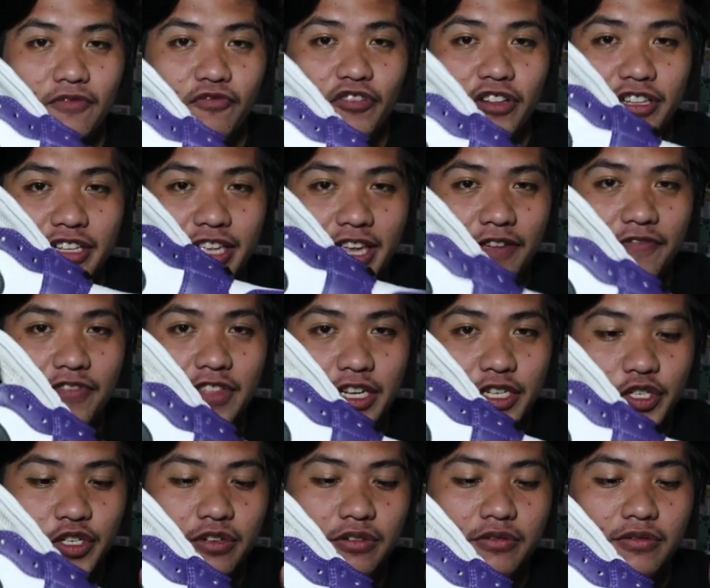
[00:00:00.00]
it will give
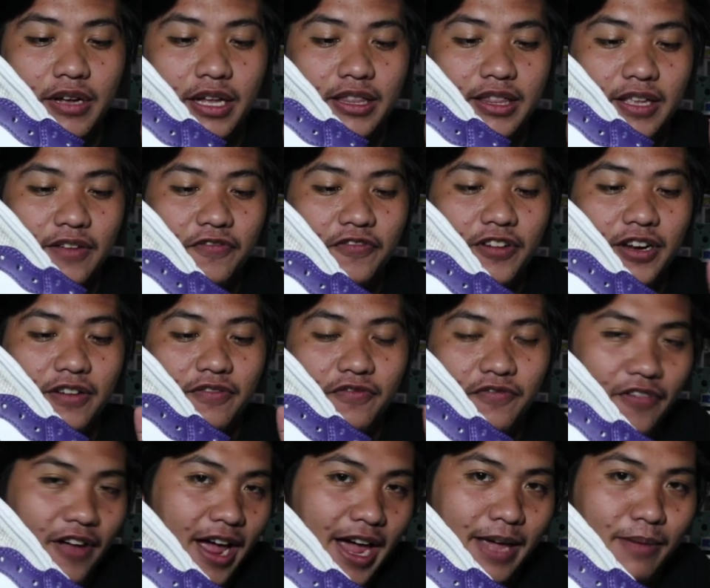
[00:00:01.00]
the shoe a different
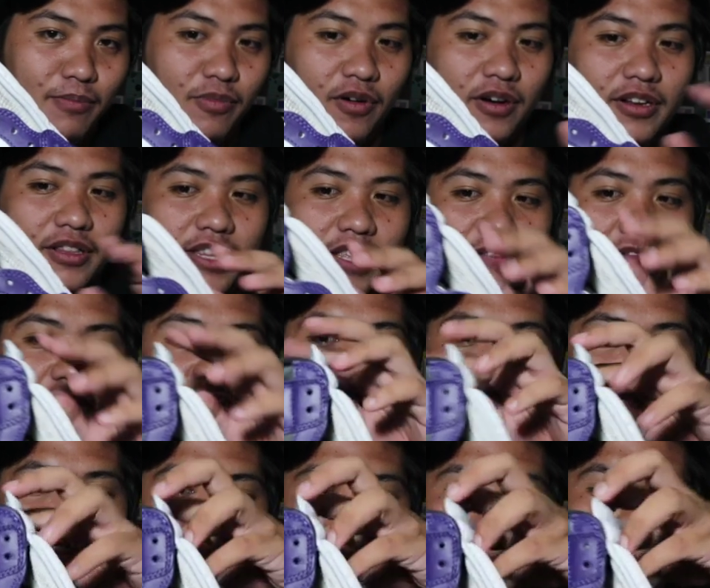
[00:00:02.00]
vibe or
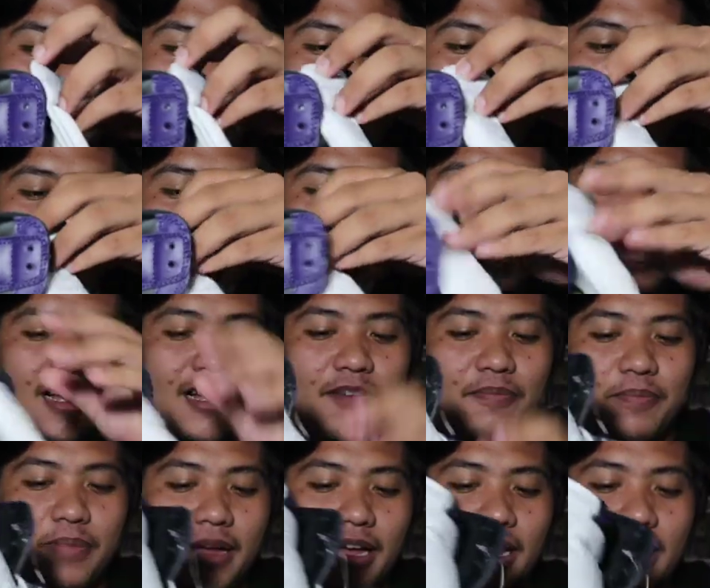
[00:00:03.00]
different feel
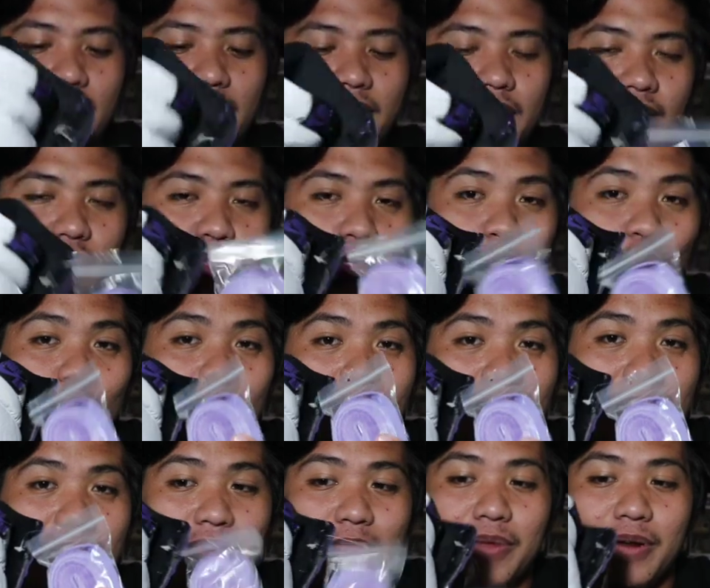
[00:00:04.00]
kapag ito yung
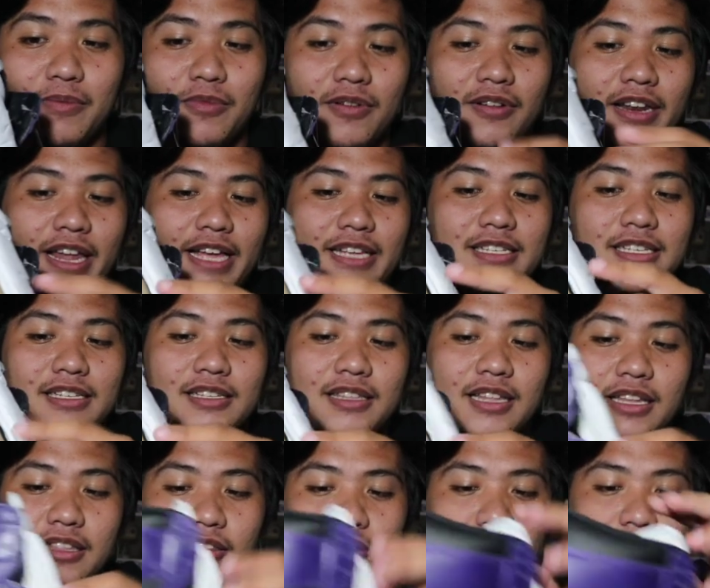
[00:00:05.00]
ginamit mong laces
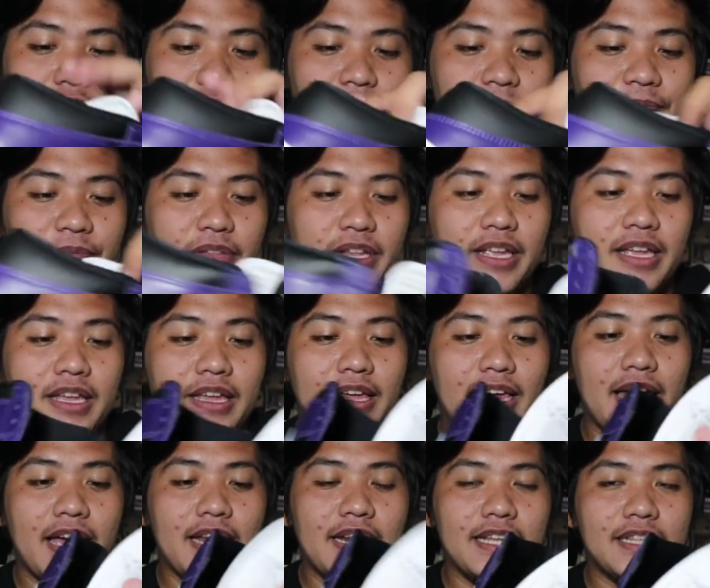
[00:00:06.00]
dito.
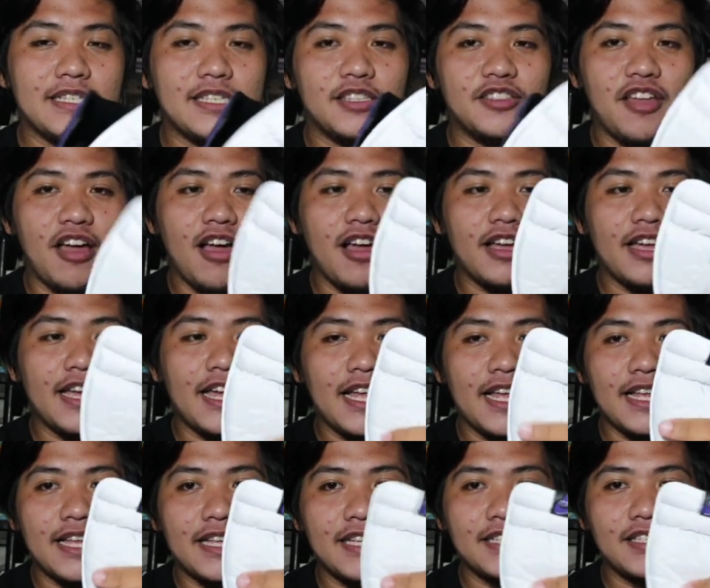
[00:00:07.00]
And its tongue
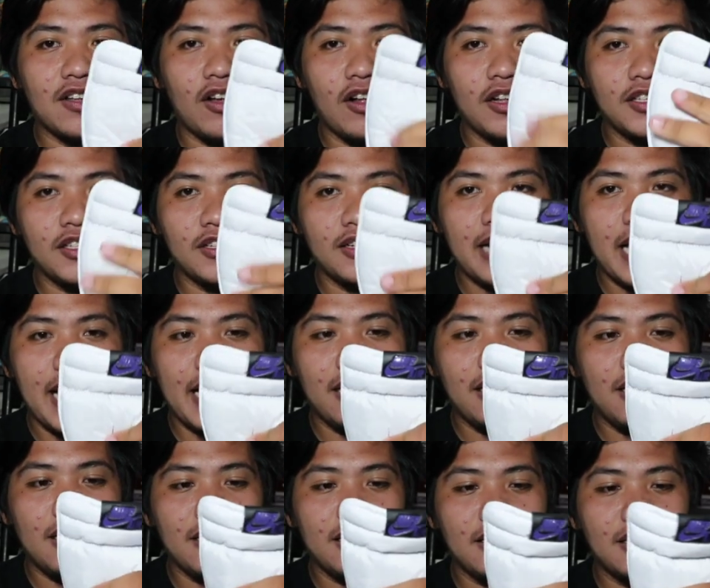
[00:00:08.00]
is also
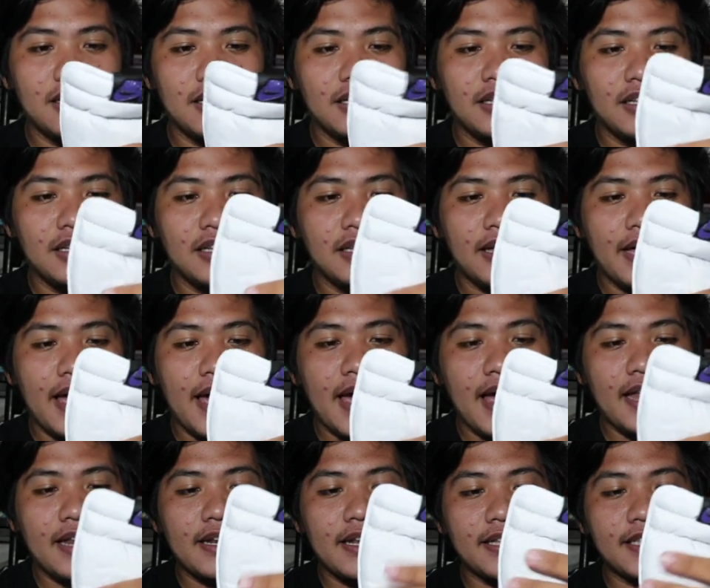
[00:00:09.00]
nylon
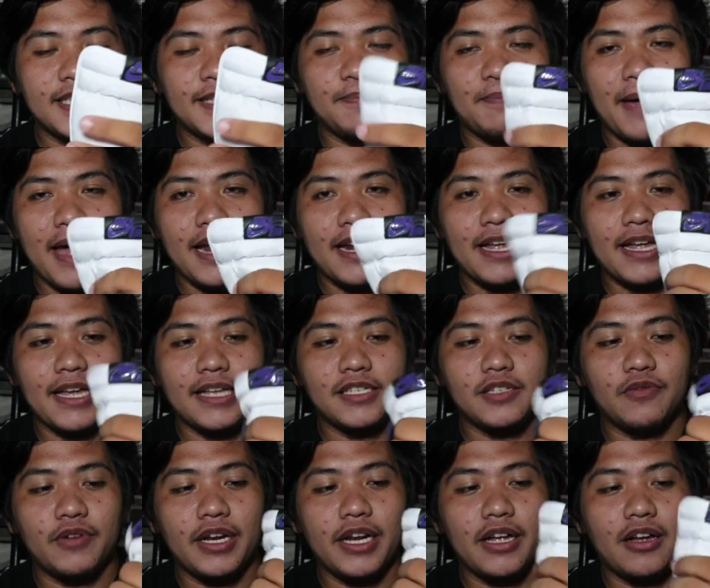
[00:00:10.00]
and its padding
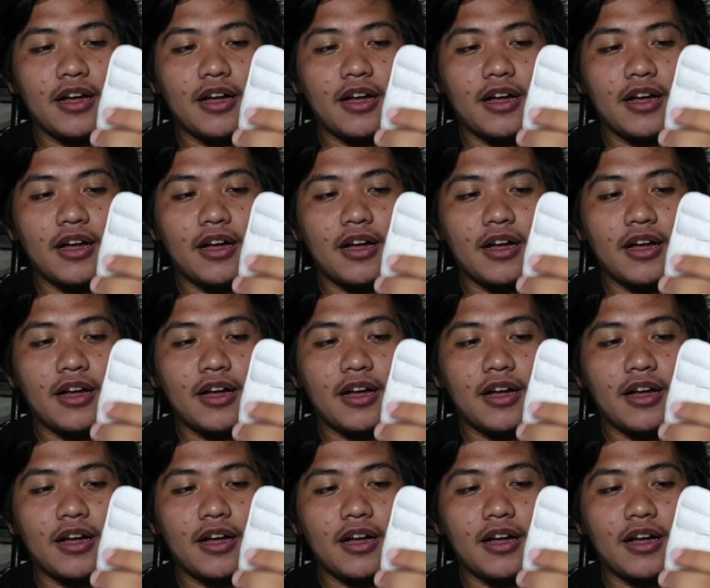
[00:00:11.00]
is really